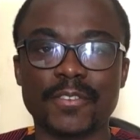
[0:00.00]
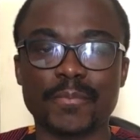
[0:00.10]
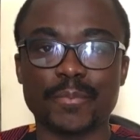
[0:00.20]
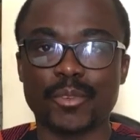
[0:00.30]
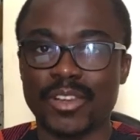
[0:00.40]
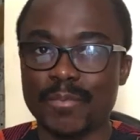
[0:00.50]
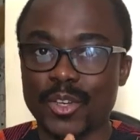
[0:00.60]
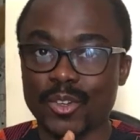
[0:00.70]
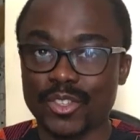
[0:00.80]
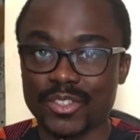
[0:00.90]
But let me
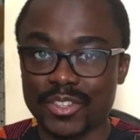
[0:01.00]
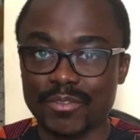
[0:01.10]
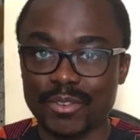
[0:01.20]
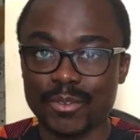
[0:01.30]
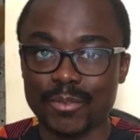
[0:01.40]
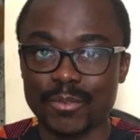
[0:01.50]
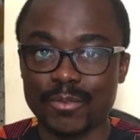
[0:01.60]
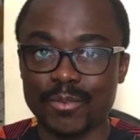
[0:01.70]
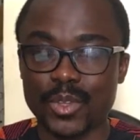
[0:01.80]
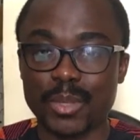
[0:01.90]
not deceive you.
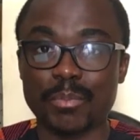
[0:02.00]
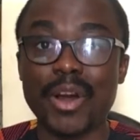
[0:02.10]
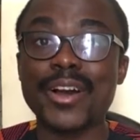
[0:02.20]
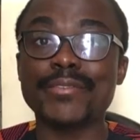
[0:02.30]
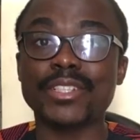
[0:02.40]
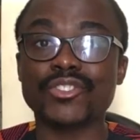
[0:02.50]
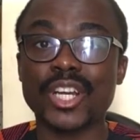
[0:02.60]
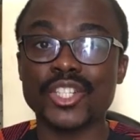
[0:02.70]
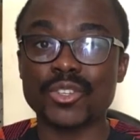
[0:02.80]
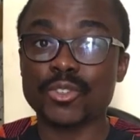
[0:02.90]
For the power of
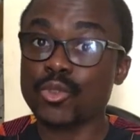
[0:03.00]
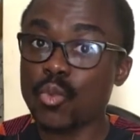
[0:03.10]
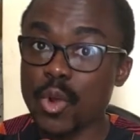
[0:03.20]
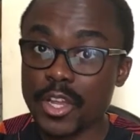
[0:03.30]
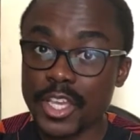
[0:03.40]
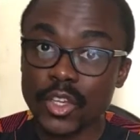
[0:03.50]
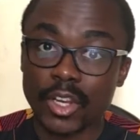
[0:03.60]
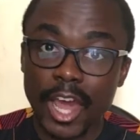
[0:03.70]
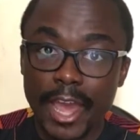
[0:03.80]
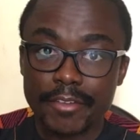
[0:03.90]
attraction to work in your
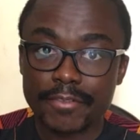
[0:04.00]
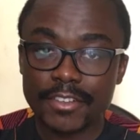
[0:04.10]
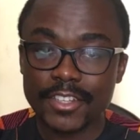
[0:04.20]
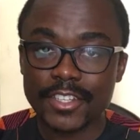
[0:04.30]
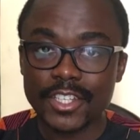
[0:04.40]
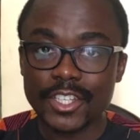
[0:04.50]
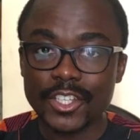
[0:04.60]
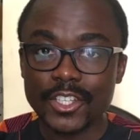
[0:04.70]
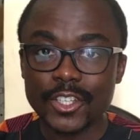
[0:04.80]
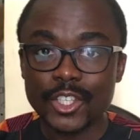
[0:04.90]
life,
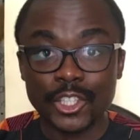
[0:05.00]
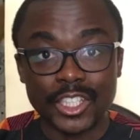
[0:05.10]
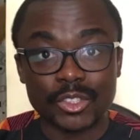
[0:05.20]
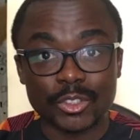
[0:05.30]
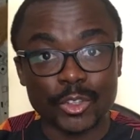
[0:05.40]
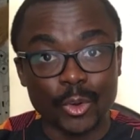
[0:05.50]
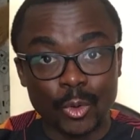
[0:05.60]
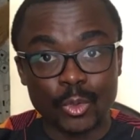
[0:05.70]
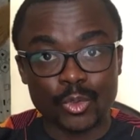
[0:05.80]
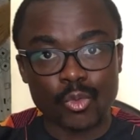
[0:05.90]
you need to go
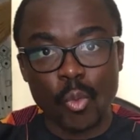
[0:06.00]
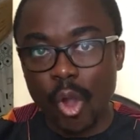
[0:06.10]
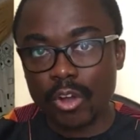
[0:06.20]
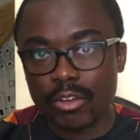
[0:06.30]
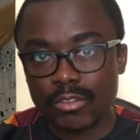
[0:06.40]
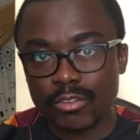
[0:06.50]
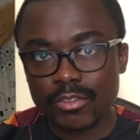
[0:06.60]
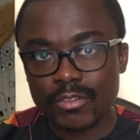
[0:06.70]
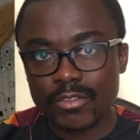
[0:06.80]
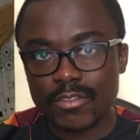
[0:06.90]
to work.
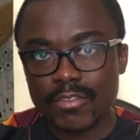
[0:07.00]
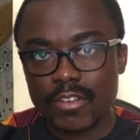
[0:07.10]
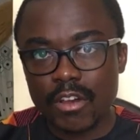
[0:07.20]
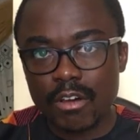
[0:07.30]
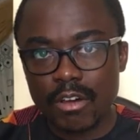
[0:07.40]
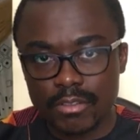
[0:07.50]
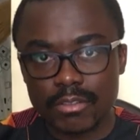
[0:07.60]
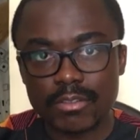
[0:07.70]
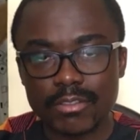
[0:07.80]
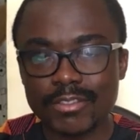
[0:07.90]
Hustle.
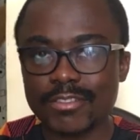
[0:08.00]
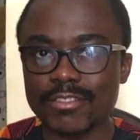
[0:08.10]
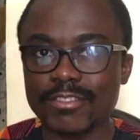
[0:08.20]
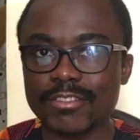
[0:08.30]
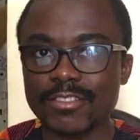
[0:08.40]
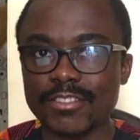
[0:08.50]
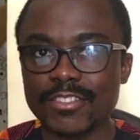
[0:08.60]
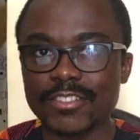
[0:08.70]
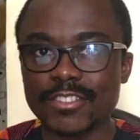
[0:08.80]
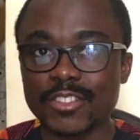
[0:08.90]

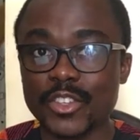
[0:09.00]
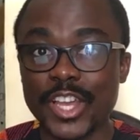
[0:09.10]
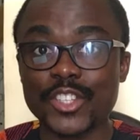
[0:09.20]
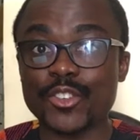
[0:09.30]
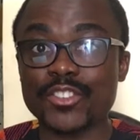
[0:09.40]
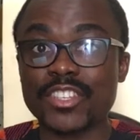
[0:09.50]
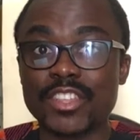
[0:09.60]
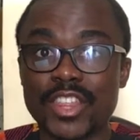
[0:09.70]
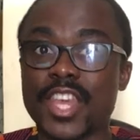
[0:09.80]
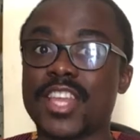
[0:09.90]
You can't just sit
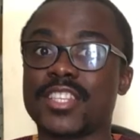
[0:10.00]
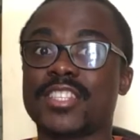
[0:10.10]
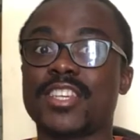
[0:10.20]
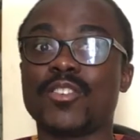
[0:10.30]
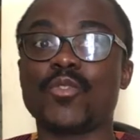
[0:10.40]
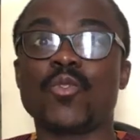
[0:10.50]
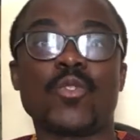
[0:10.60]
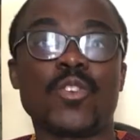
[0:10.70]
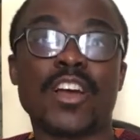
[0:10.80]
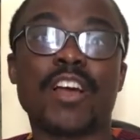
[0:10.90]
there and say, oh,
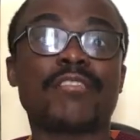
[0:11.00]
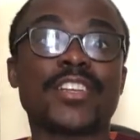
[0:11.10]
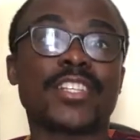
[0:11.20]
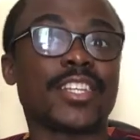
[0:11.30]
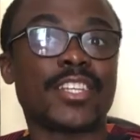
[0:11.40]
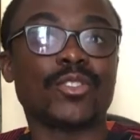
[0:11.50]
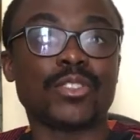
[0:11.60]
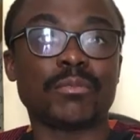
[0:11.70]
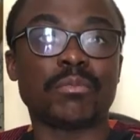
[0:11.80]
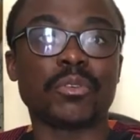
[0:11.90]
I've created it on
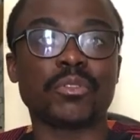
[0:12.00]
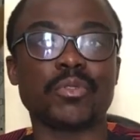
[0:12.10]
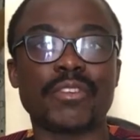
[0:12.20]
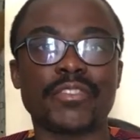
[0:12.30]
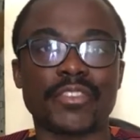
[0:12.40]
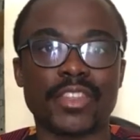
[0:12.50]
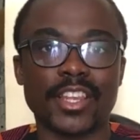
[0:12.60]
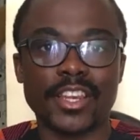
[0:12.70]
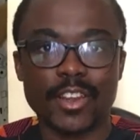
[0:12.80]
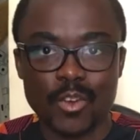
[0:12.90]
the board so everything
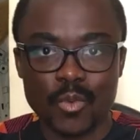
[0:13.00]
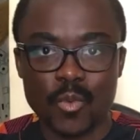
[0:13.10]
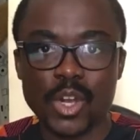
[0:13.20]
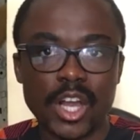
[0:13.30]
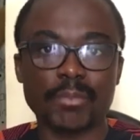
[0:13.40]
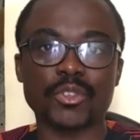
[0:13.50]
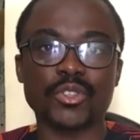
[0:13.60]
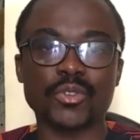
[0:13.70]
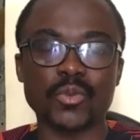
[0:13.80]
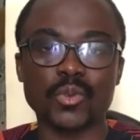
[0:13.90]
will come to
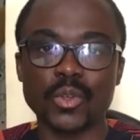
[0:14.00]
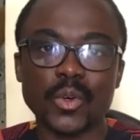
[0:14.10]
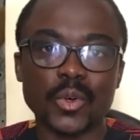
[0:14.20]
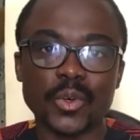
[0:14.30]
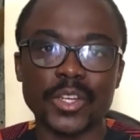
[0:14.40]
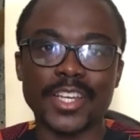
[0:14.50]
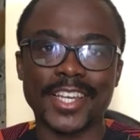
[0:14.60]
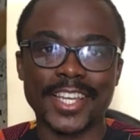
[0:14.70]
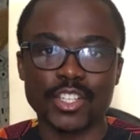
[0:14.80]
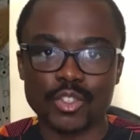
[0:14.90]
you. No,
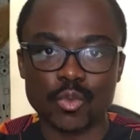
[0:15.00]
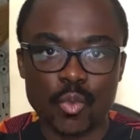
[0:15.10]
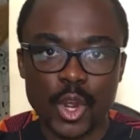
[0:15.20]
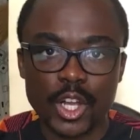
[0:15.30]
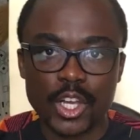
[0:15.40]
get to work.